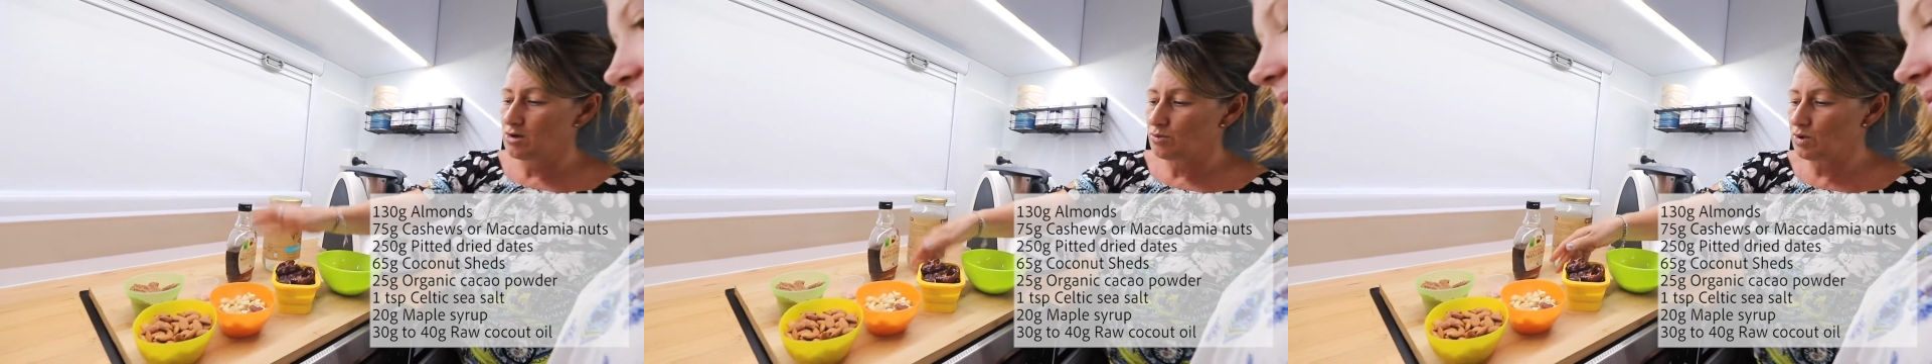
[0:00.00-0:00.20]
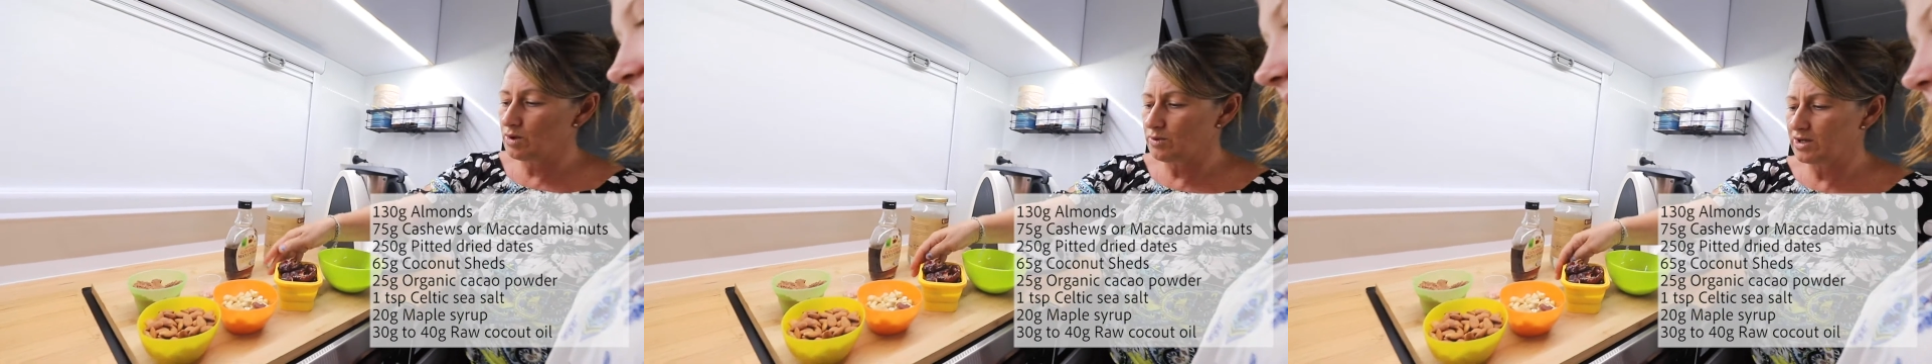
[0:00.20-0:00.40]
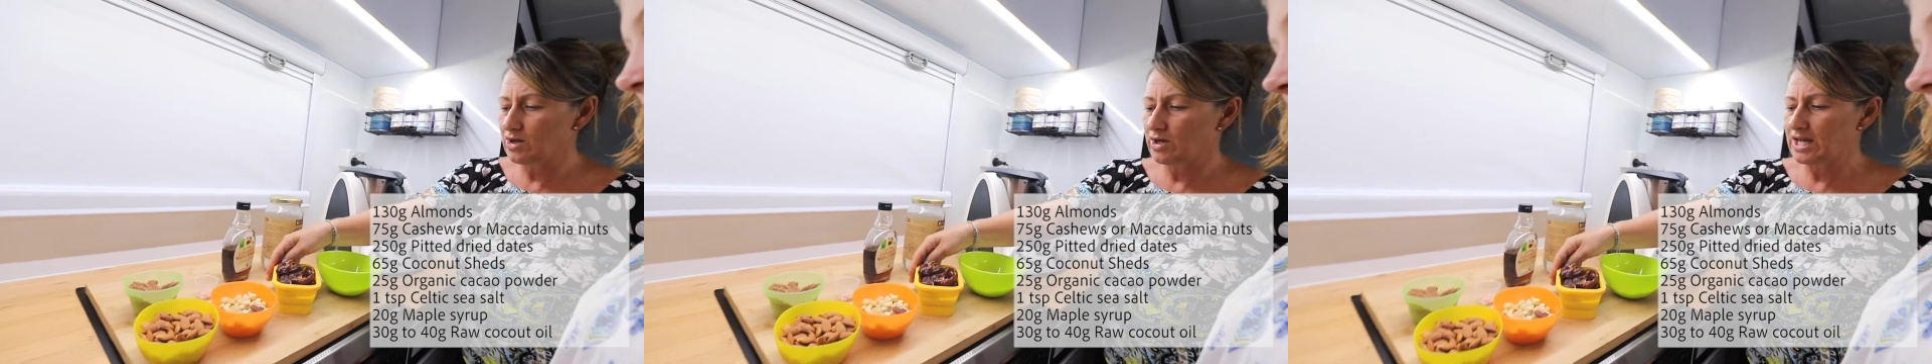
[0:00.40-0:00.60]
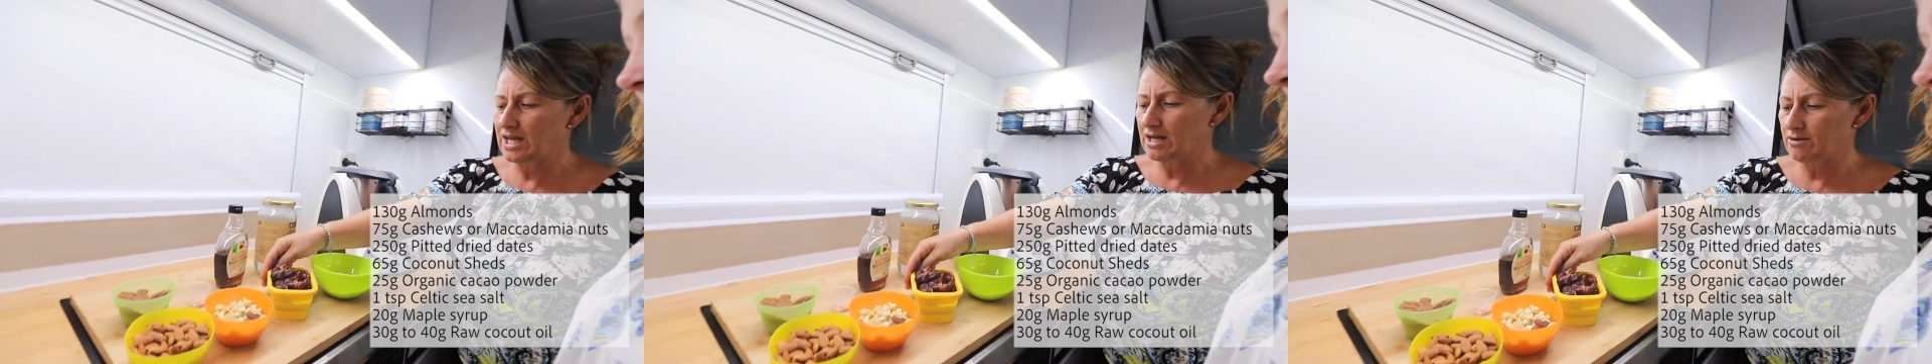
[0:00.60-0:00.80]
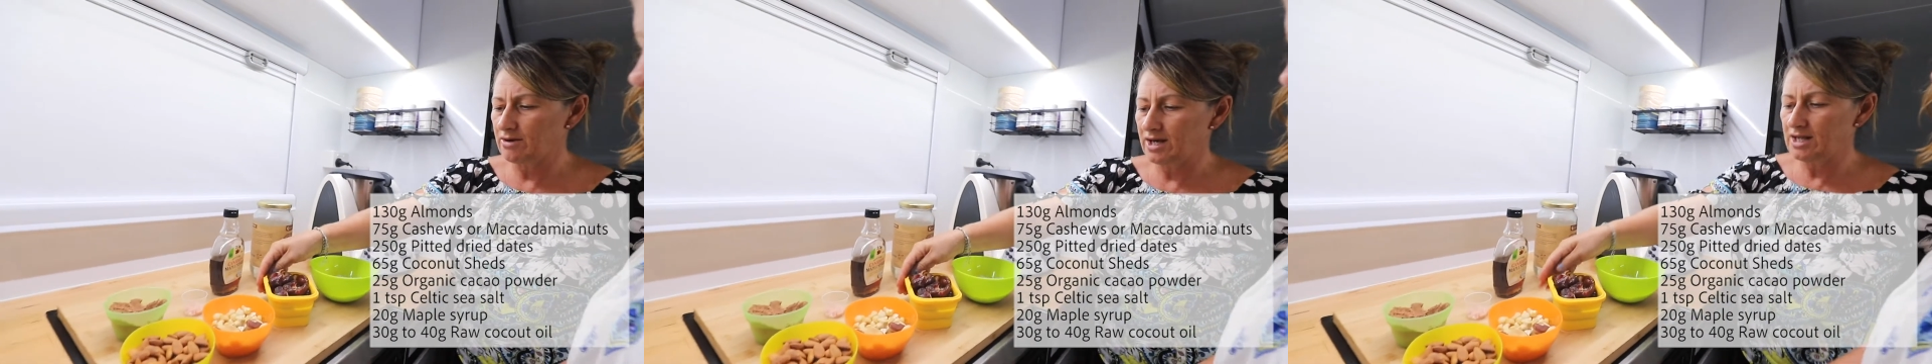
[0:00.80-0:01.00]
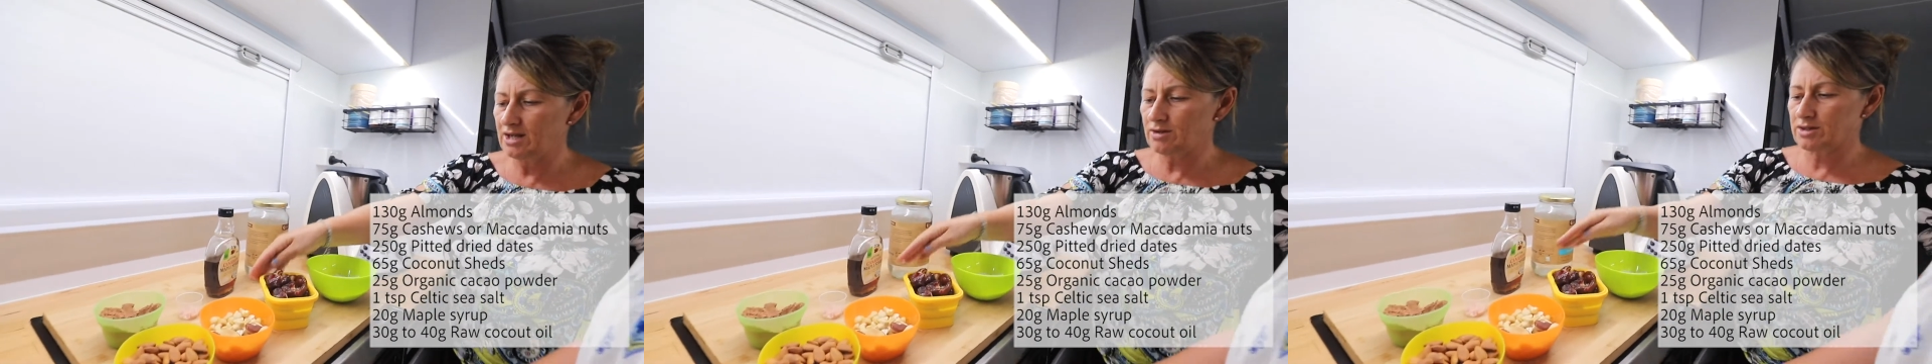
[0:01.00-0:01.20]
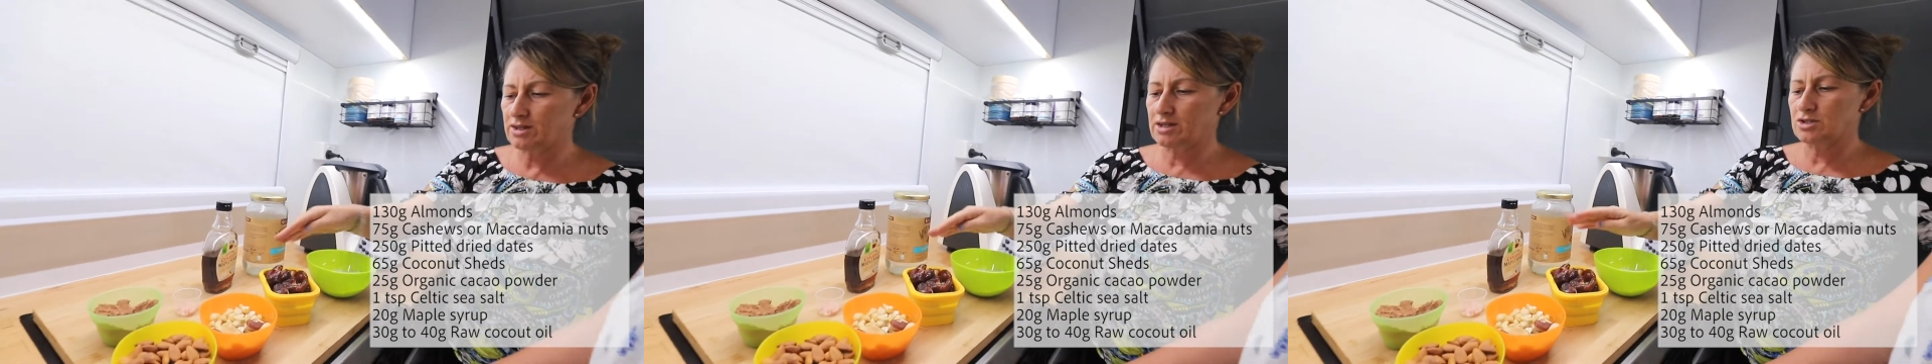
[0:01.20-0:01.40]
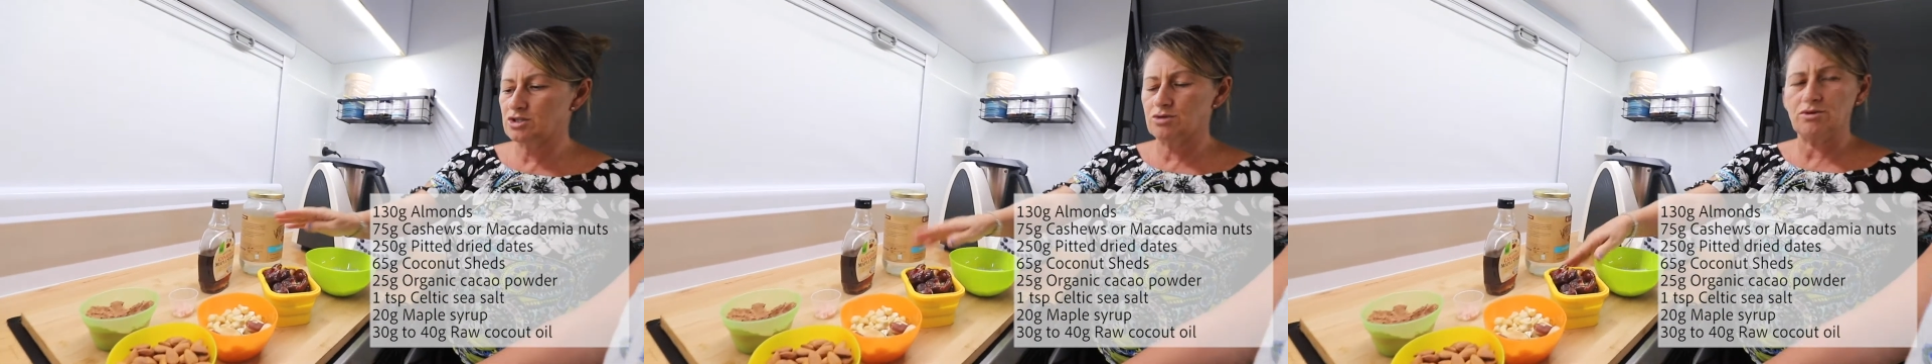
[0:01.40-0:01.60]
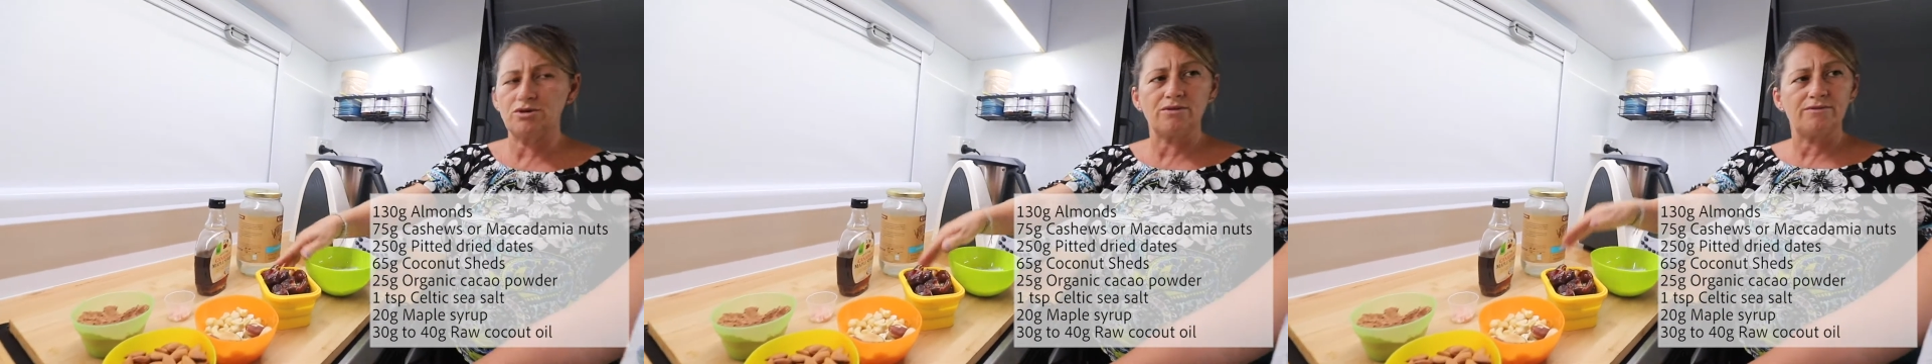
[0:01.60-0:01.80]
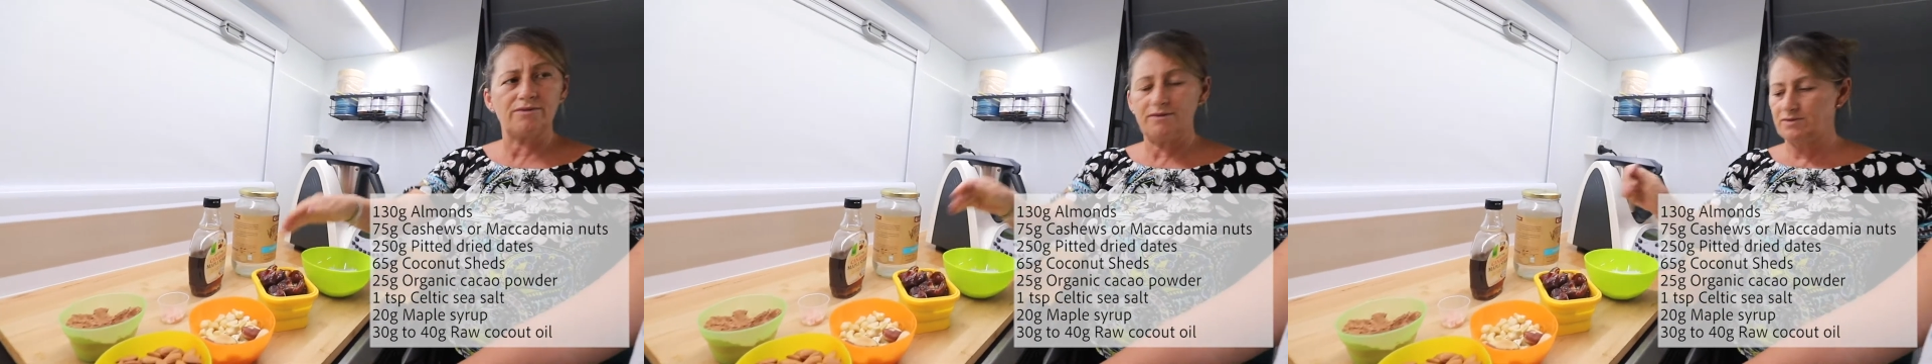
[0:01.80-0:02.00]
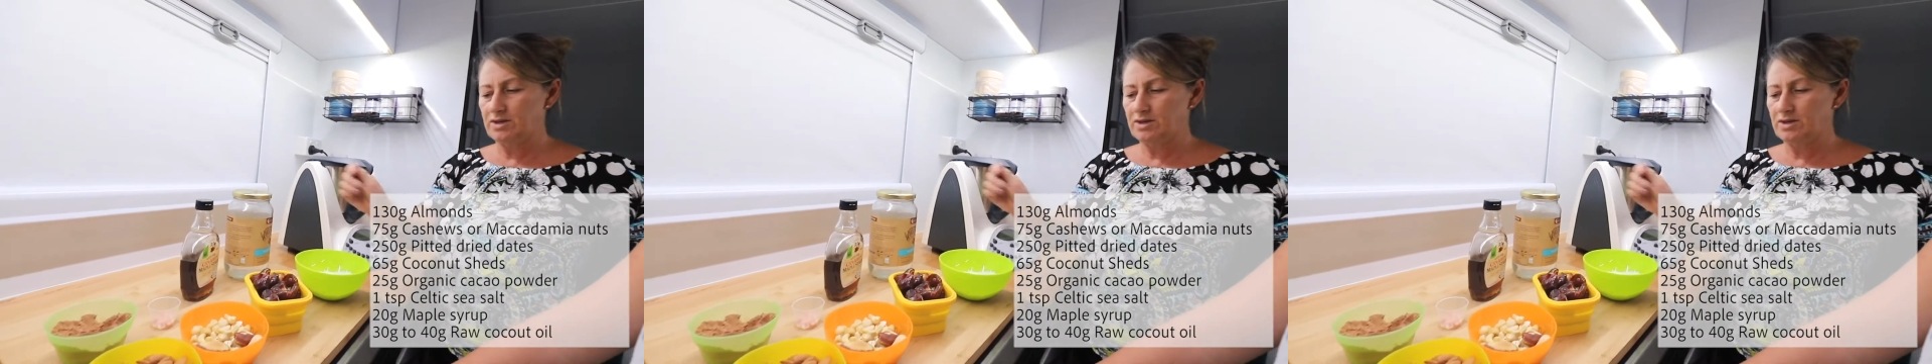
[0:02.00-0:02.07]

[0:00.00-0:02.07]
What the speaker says: What do we got here, Addy? 250